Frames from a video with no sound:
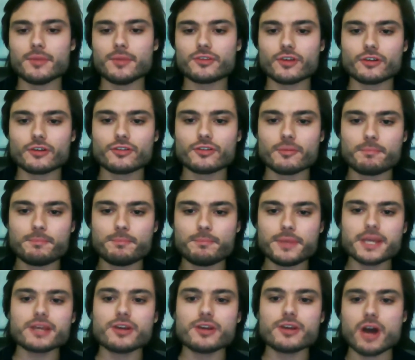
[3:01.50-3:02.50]
so it's a
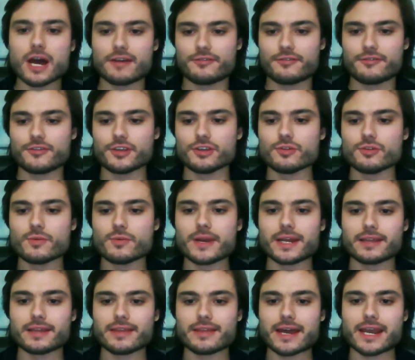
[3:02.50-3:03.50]
big night for you
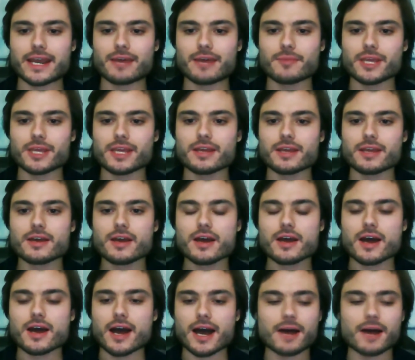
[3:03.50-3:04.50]
winning that Emmy.
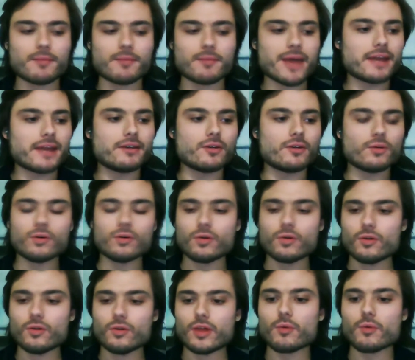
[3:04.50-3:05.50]
Um, mm-hmm. And
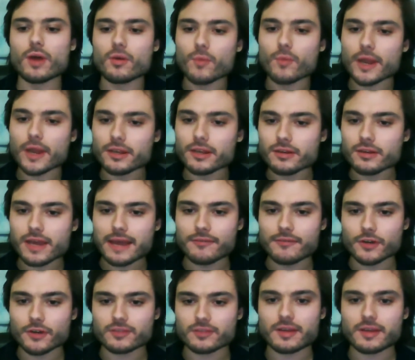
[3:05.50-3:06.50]
w- when you gave
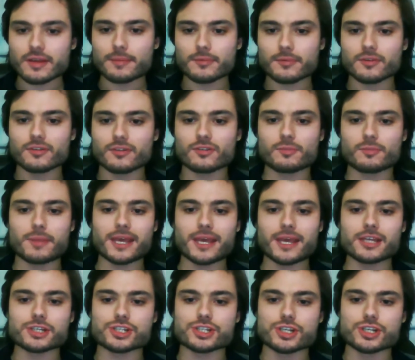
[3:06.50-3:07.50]
your acceptance
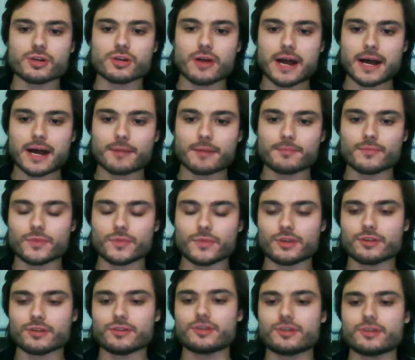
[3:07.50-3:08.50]
speech, you um,
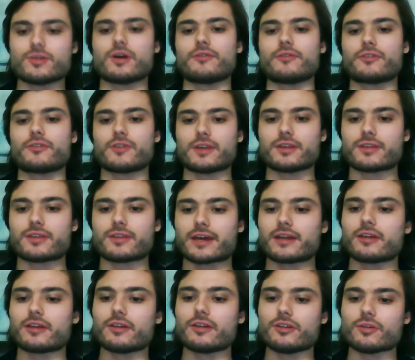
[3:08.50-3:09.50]
you, you obviously you
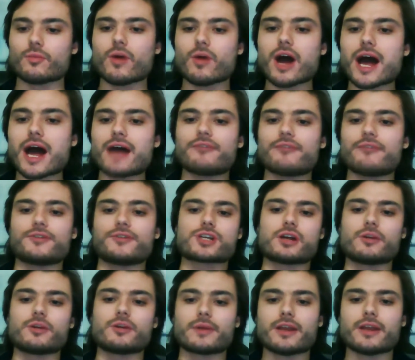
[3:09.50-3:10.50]
thanked your wife, your
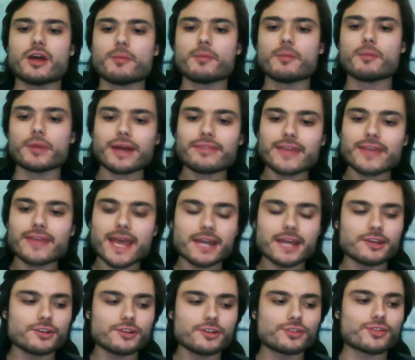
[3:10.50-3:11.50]
child, you went, but you, at the
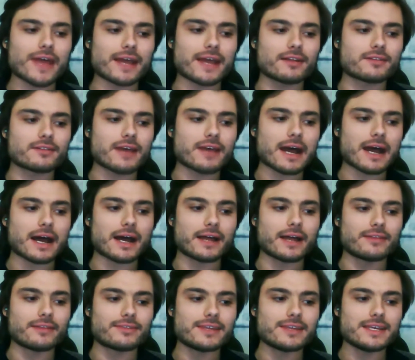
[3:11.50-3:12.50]
end you thanked
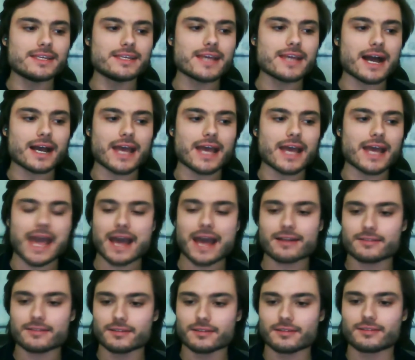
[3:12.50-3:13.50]
uh, the Young
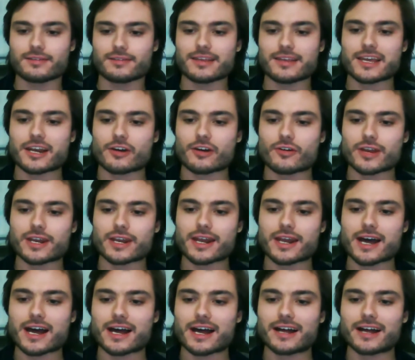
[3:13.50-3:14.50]
Actors Theatre in
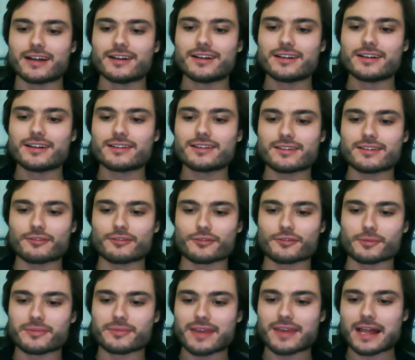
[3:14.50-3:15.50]
uh, yes.
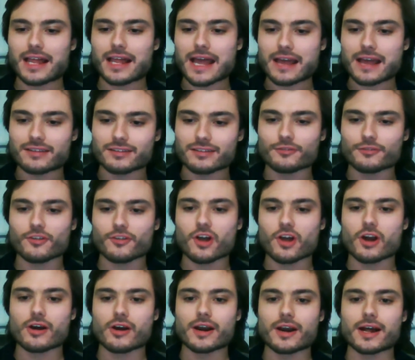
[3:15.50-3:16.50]
Tallahassee,
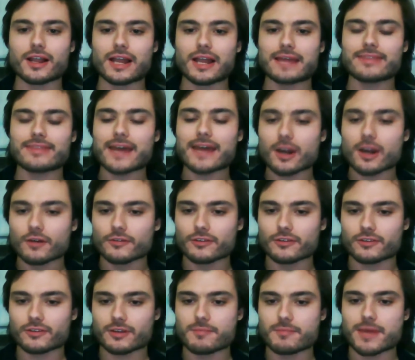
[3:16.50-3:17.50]
Florida. Like that
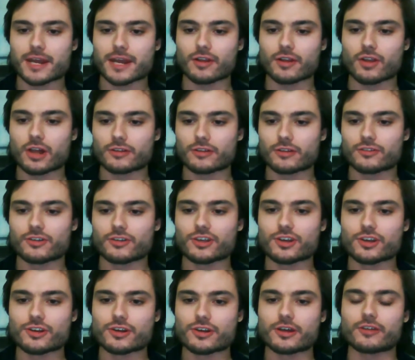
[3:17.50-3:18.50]
obviously yeah. meant a lot to
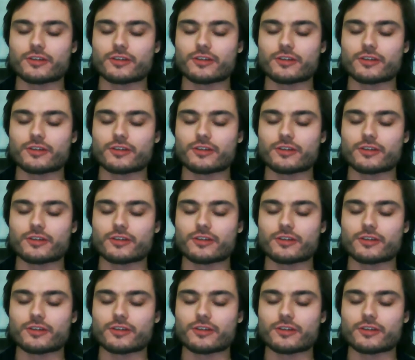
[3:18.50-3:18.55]
you to